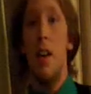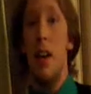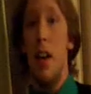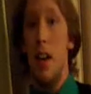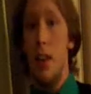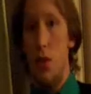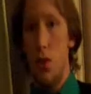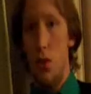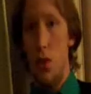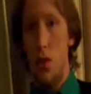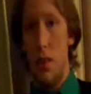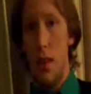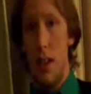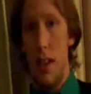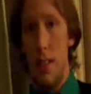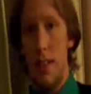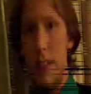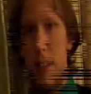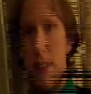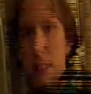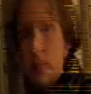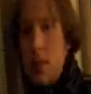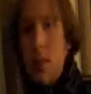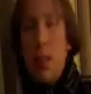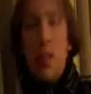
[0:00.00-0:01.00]
And you'll look like
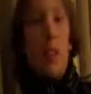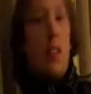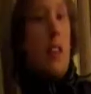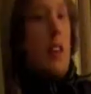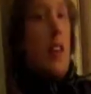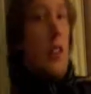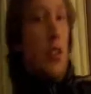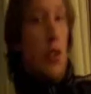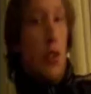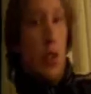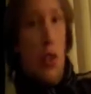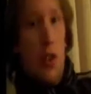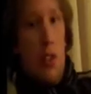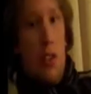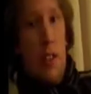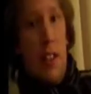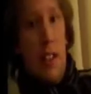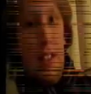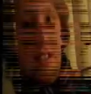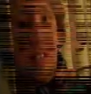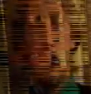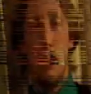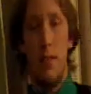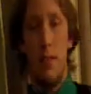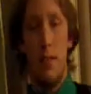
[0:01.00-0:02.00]
this. And you'll look
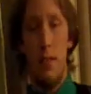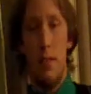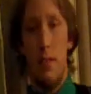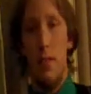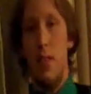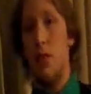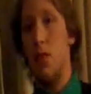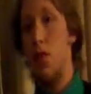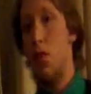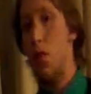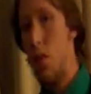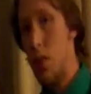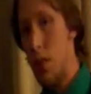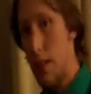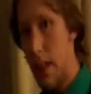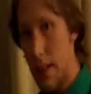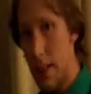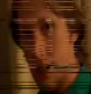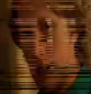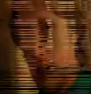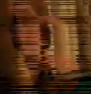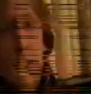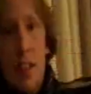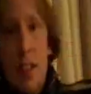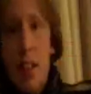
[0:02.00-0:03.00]
like this. And you'll look like
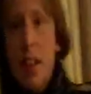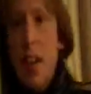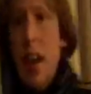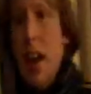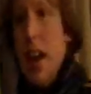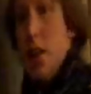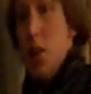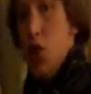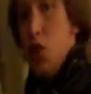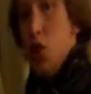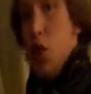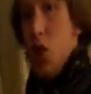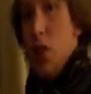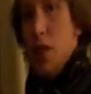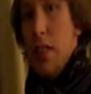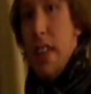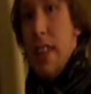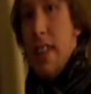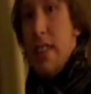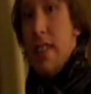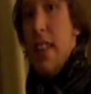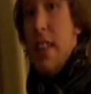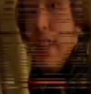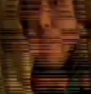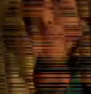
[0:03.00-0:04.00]
this. And you'll look like
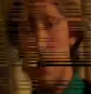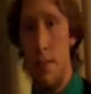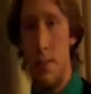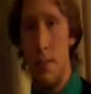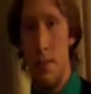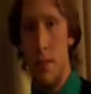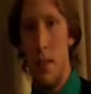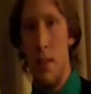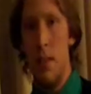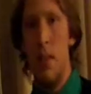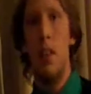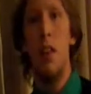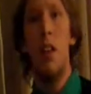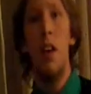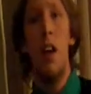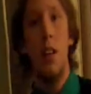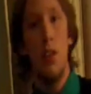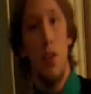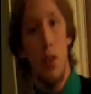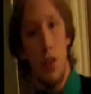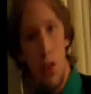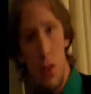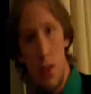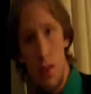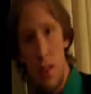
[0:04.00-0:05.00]
this. And you'll
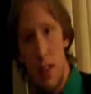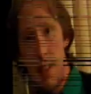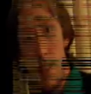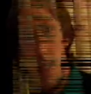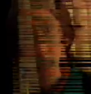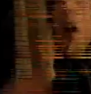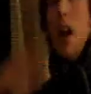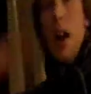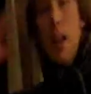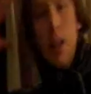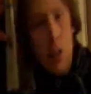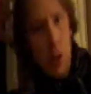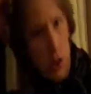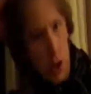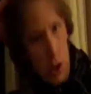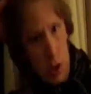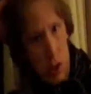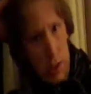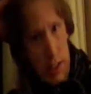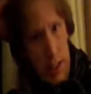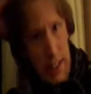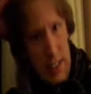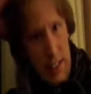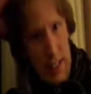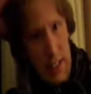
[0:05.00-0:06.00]
look like this. And you'll
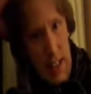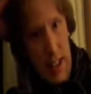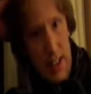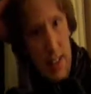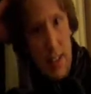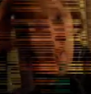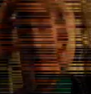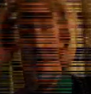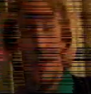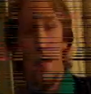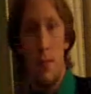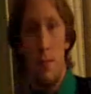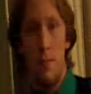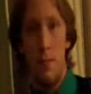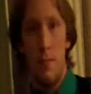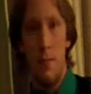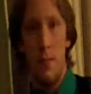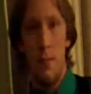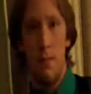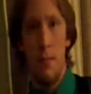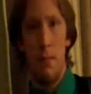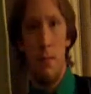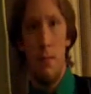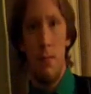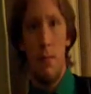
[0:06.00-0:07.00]
look like this.
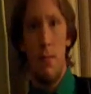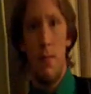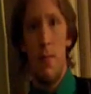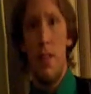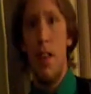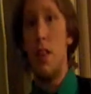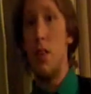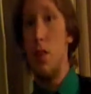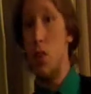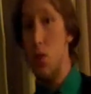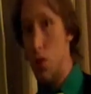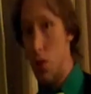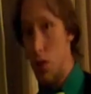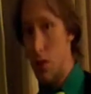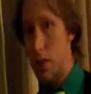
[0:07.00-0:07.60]
And you'll